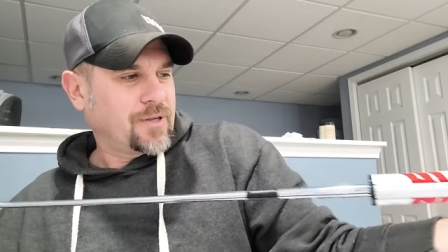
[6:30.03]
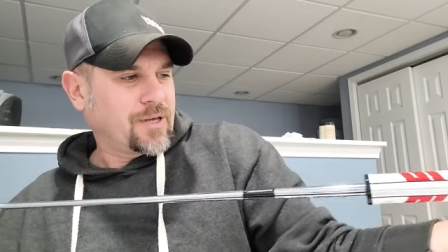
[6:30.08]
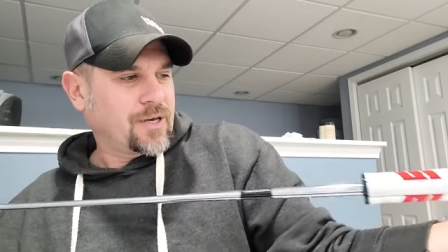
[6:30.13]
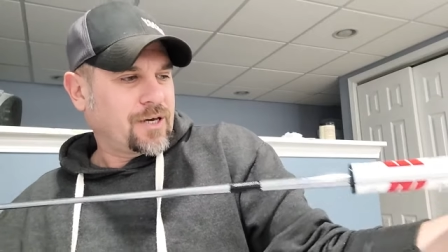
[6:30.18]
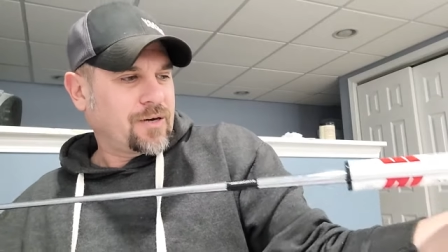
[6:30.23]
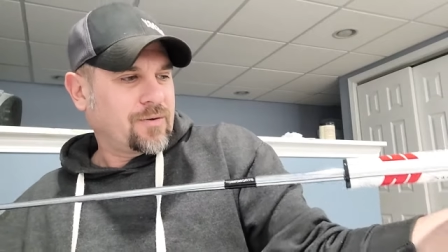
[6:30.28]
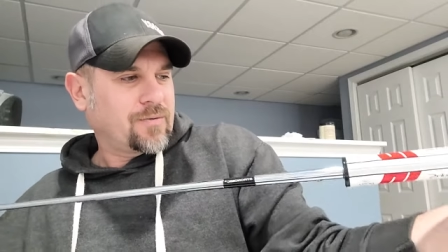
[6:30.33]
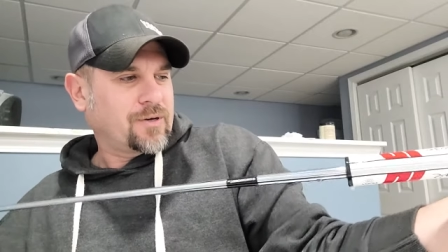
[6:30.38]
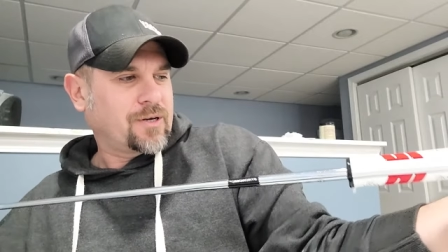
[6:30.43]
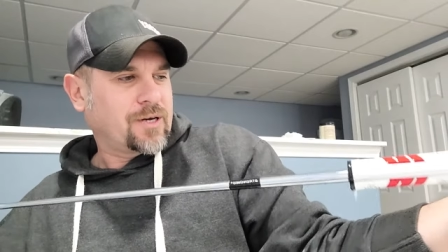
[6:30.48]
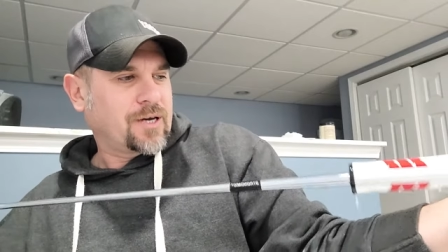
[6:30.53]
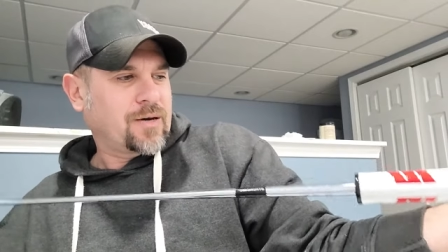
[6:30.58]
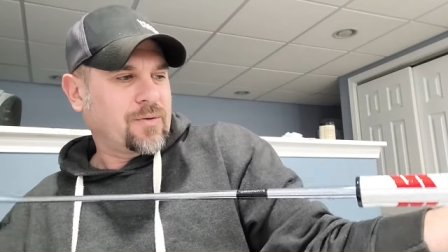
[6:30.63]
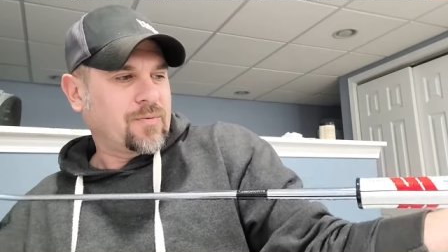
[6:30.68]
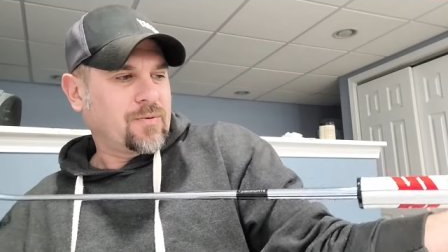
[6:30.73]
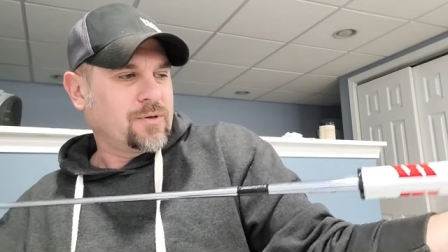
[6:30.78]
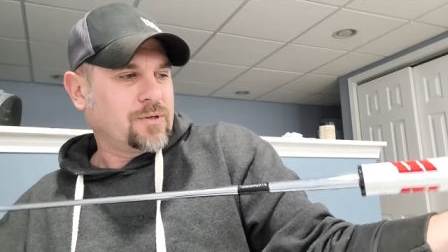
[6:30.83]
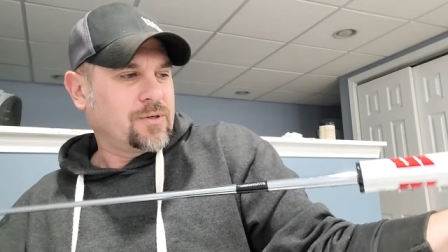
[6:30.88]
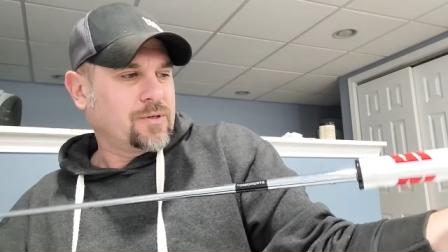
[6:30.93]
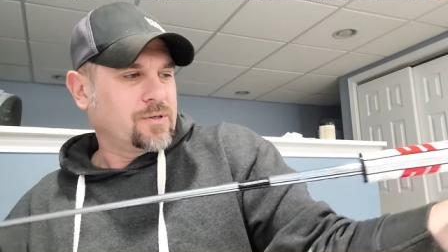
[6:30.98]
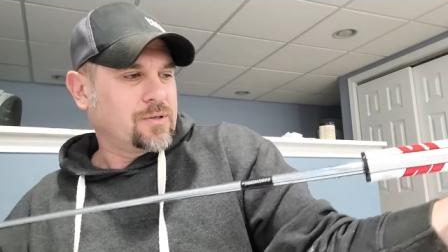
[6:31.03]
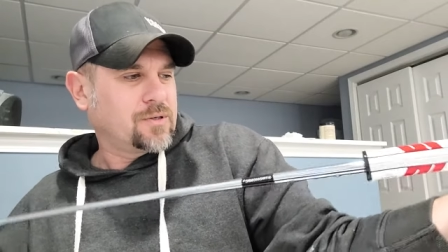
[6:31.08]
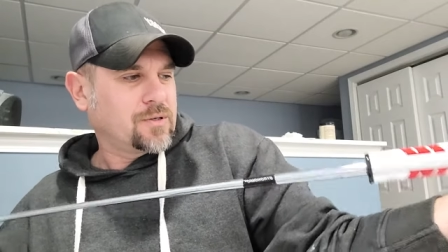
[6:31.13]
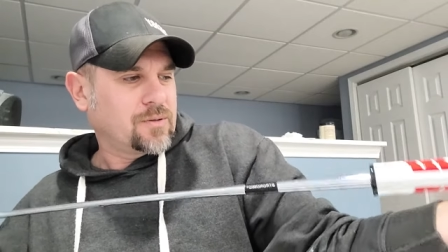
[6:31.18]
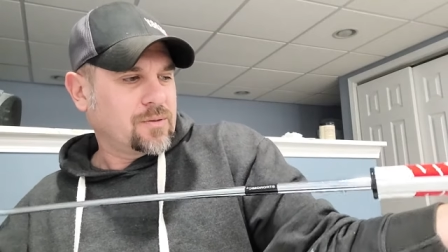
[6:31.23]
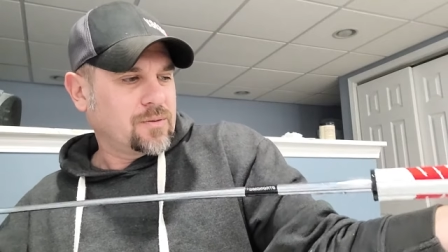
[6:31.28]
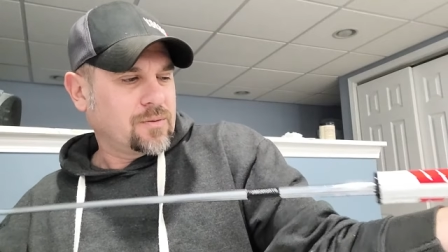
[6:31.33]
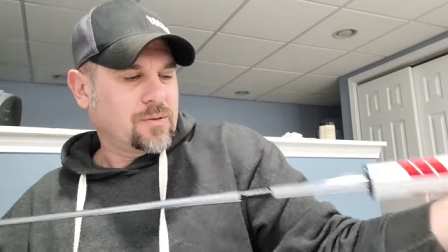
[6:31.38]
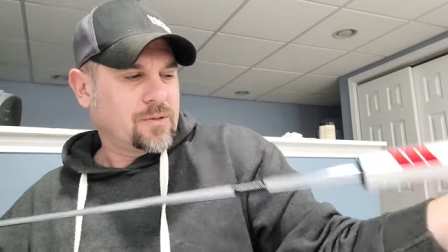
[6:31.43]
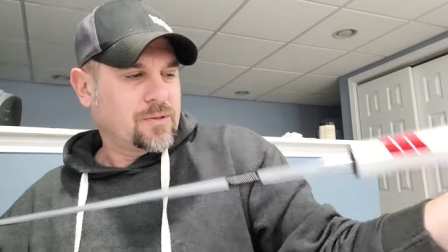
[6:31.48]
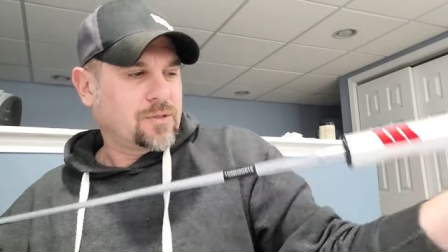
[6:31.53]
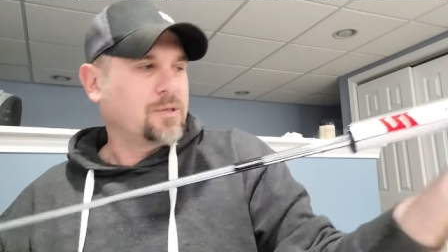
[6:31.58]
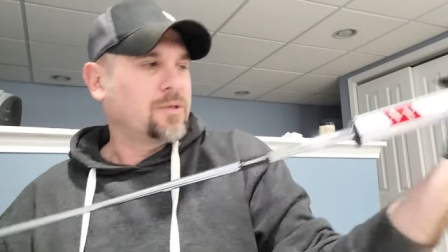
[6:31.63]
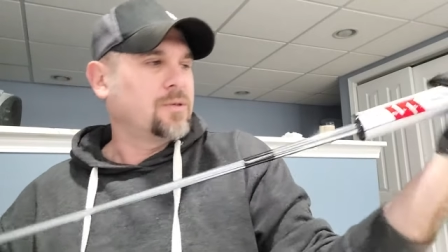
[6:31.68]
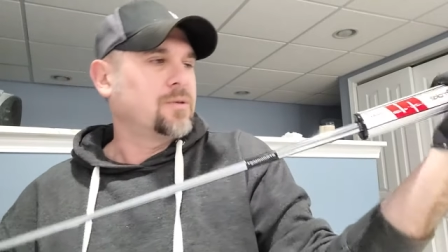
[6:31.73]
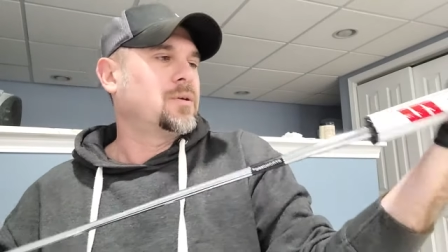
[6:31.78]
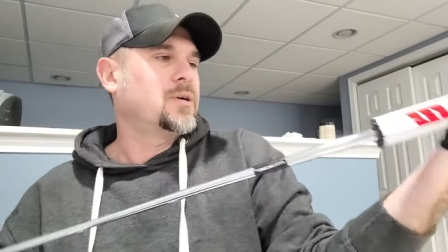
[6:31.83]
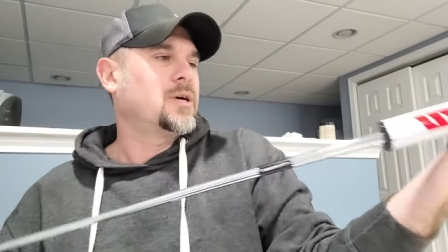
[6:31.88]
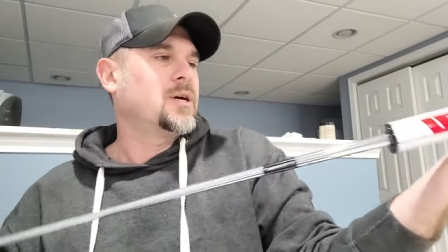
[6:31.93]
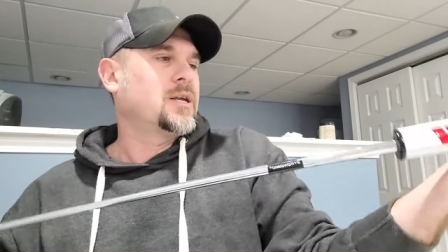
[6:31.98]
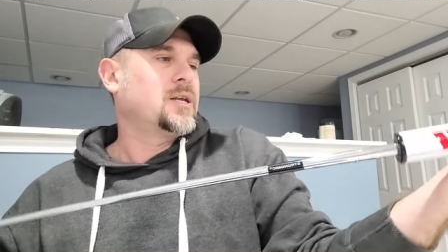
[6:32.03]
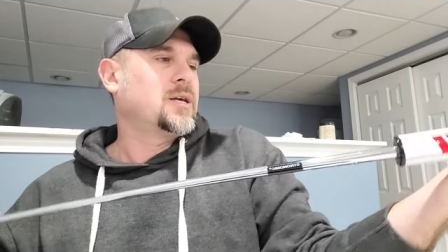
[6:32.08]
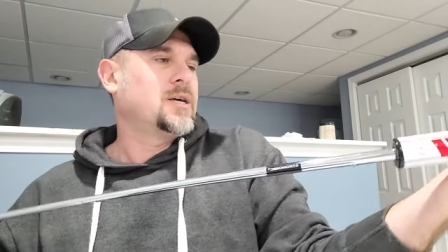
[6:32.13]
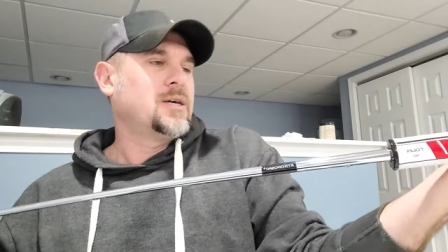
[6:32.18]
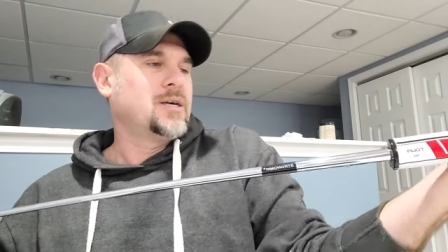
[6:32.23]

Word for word: I don't got one, so we're just going to do that.